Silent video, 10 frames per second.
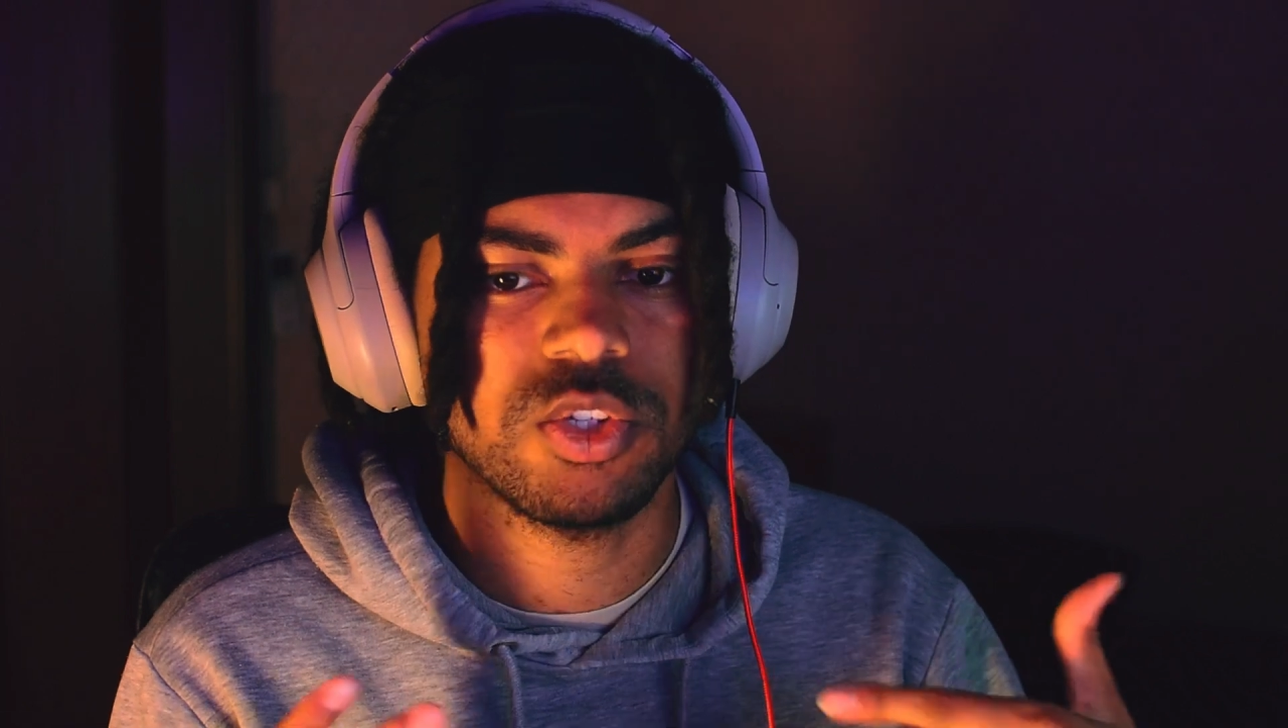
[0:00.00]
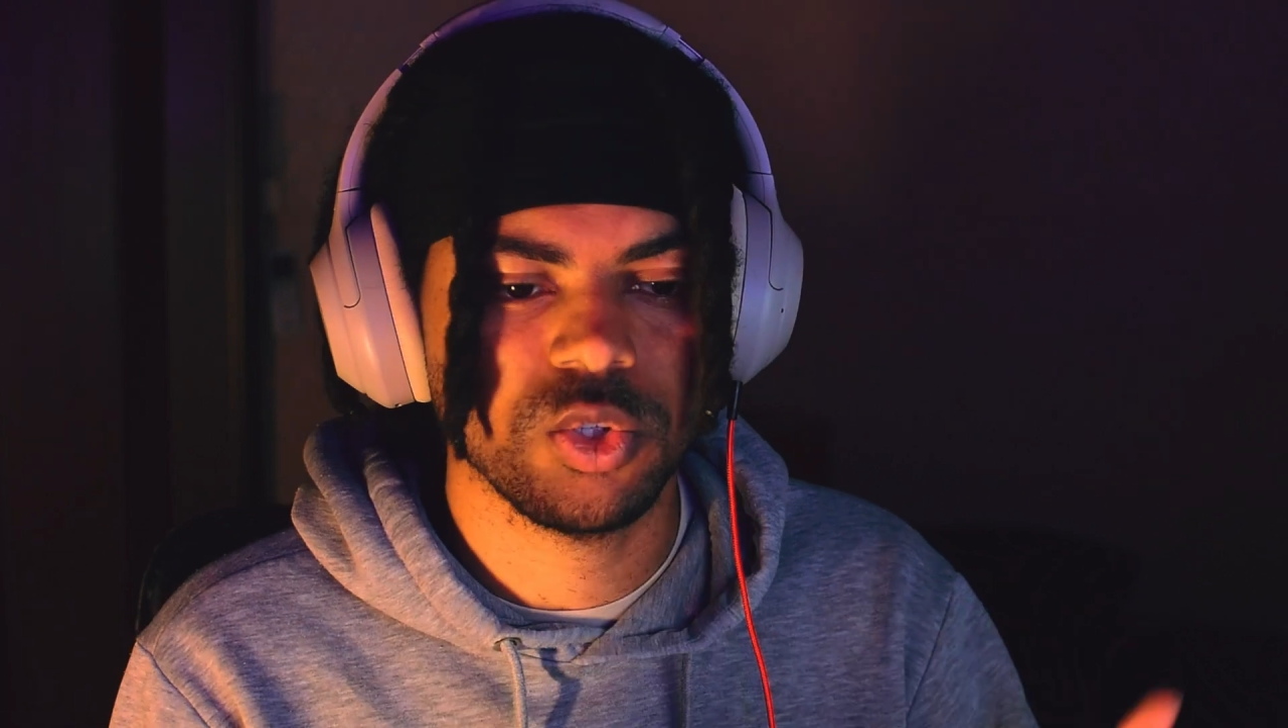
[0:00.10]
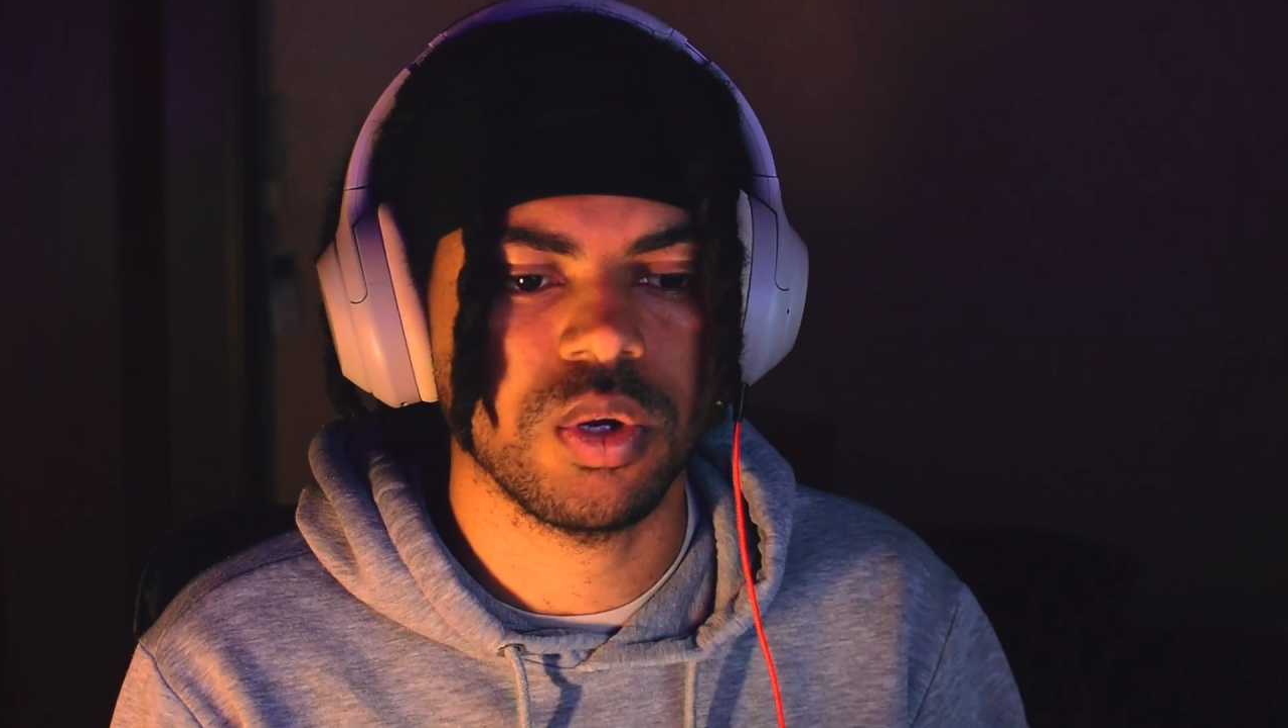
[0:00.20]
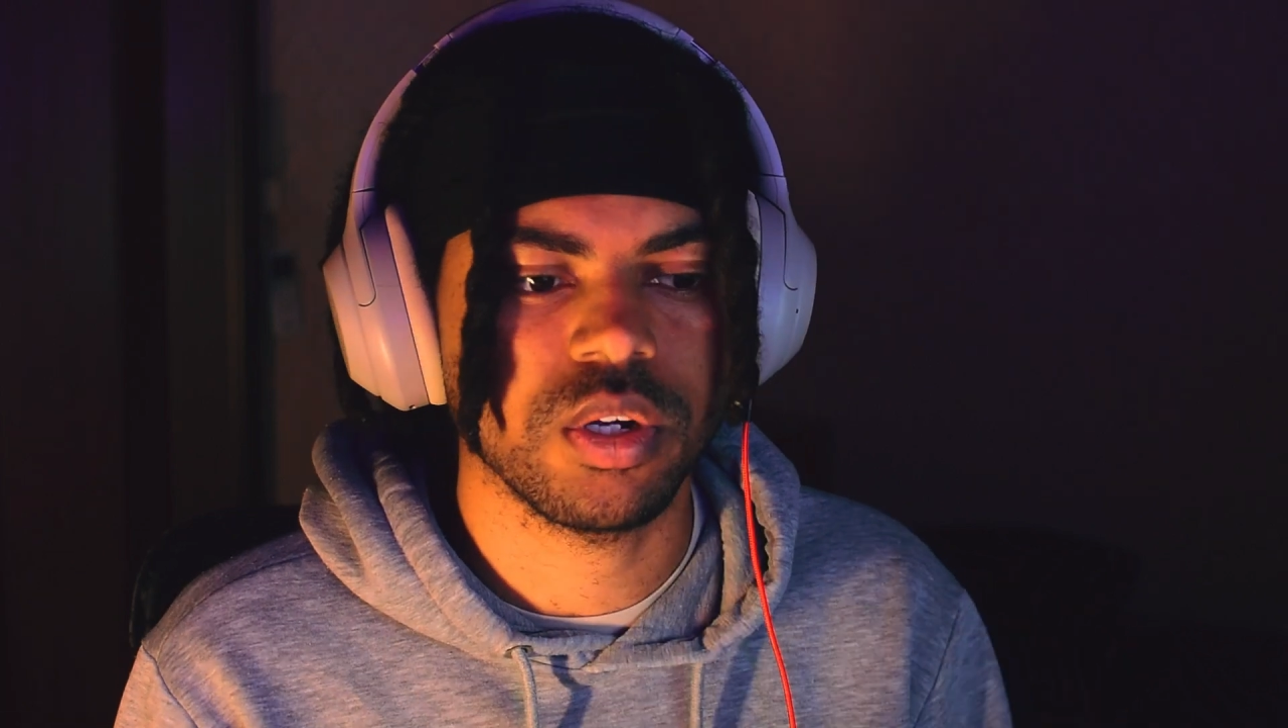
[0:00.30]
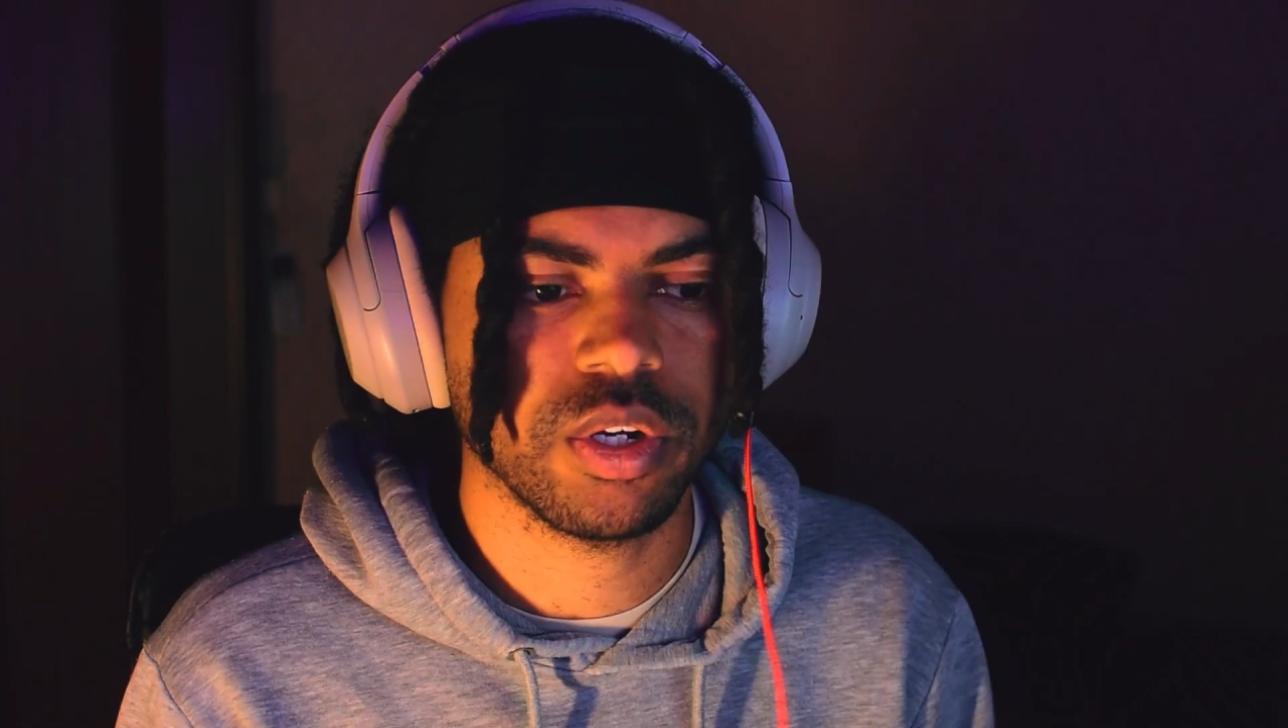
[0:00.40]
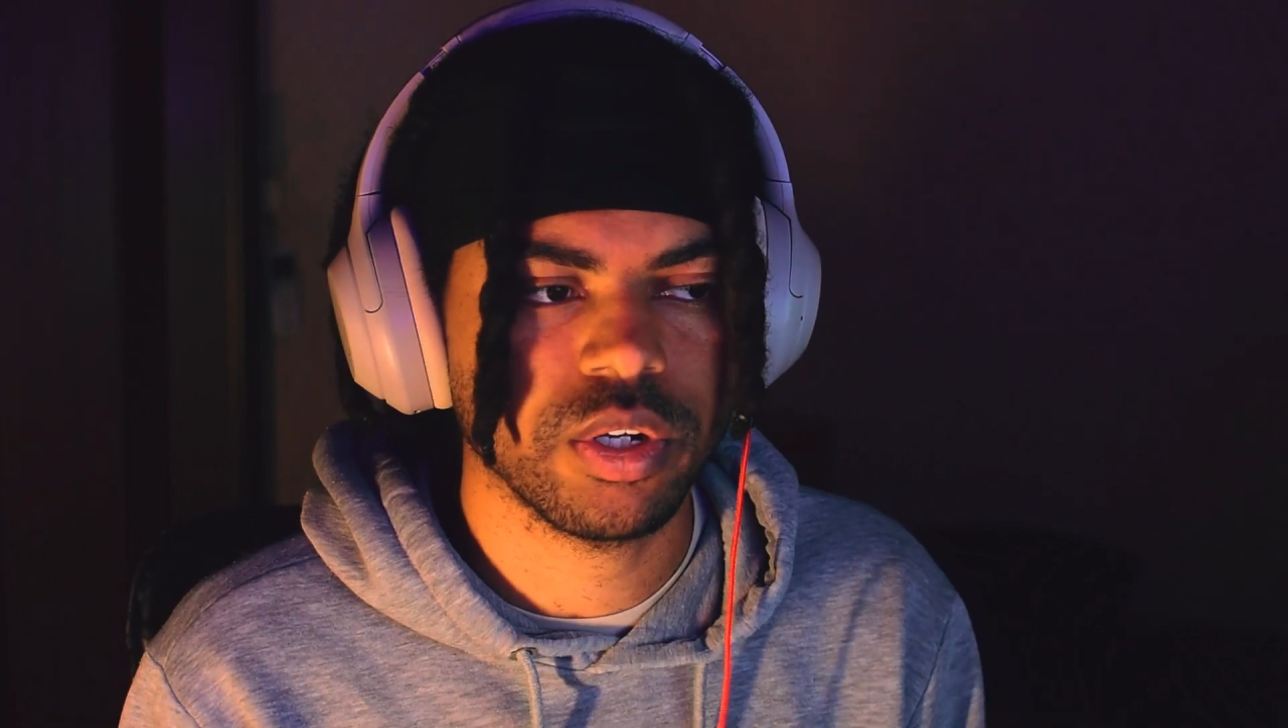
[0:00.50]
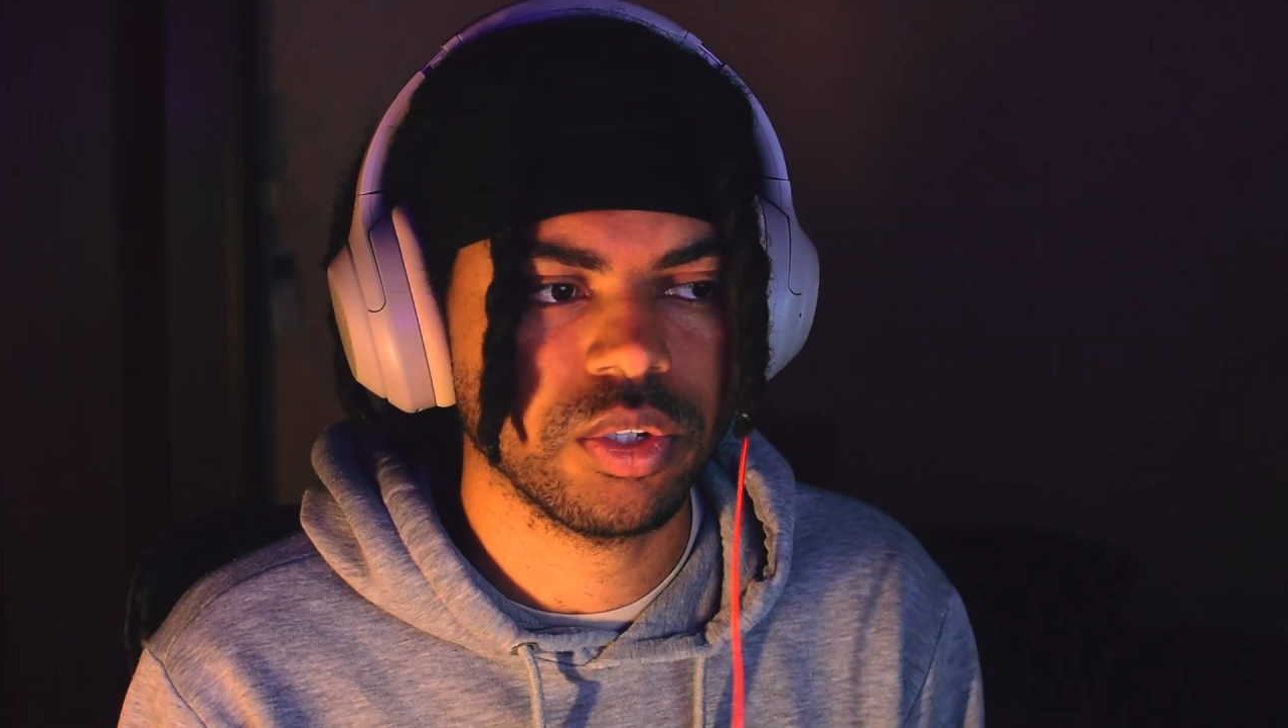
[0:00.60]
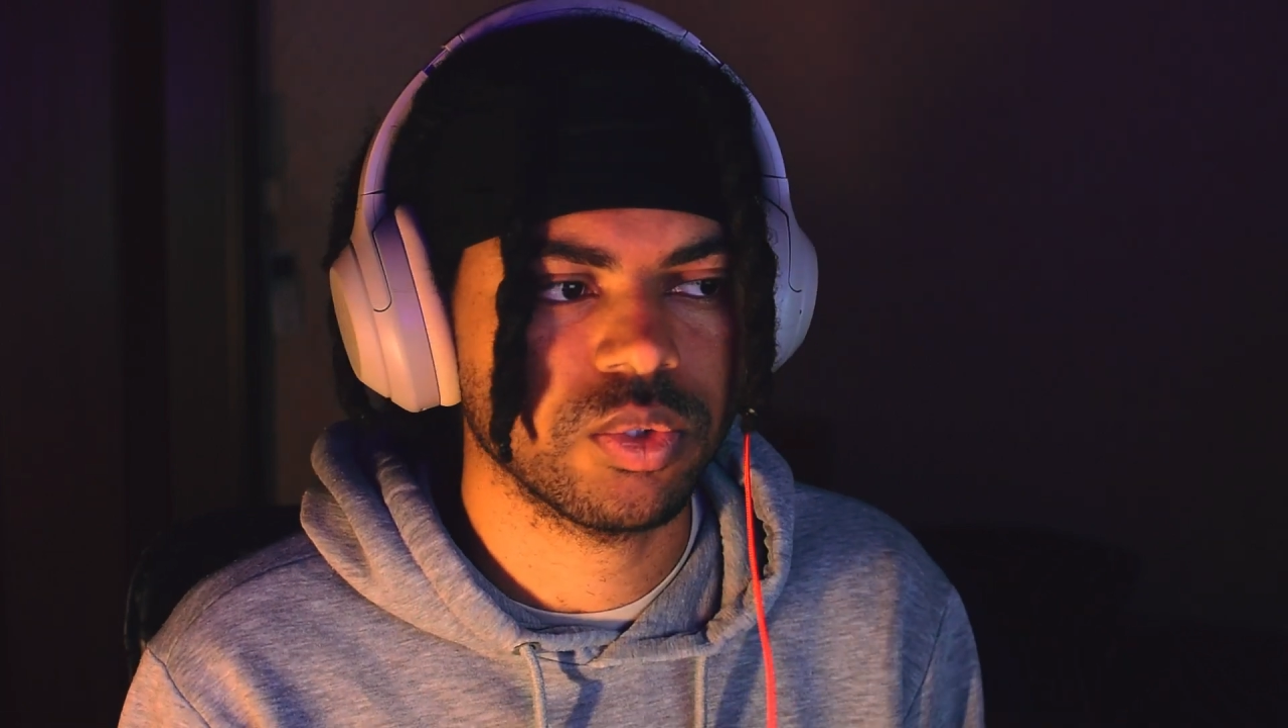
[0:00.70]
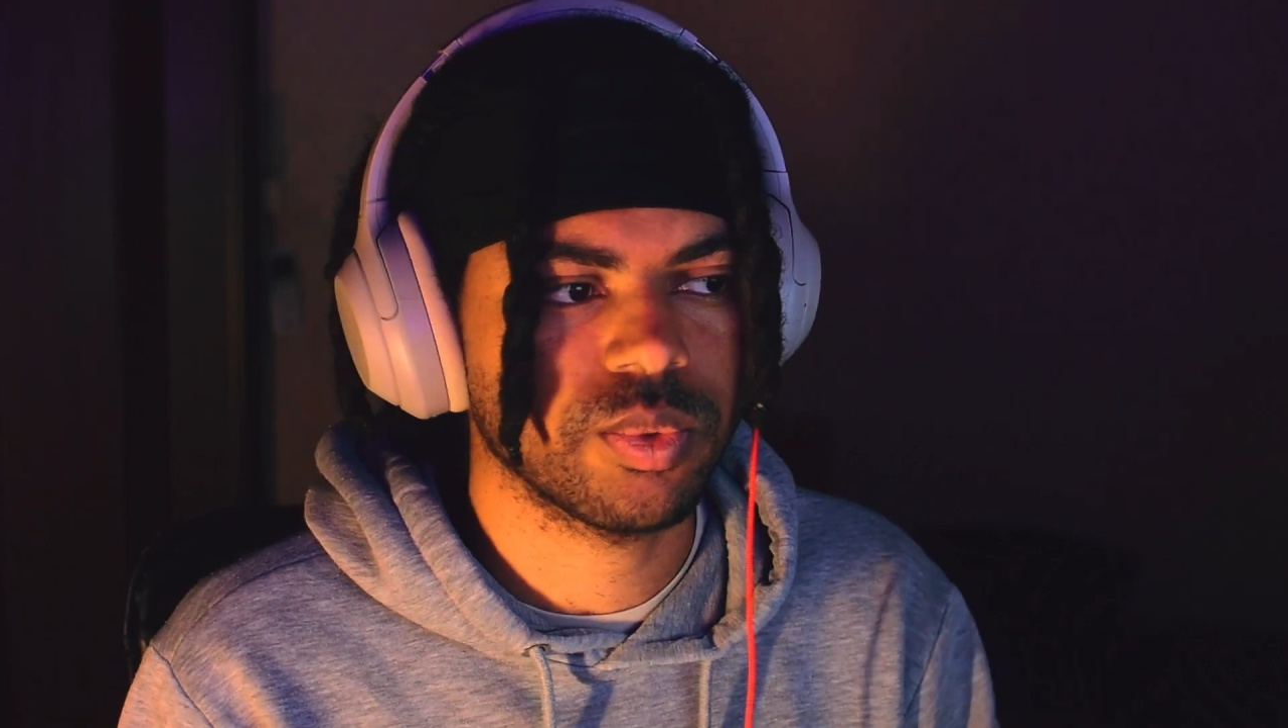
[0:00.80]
stronger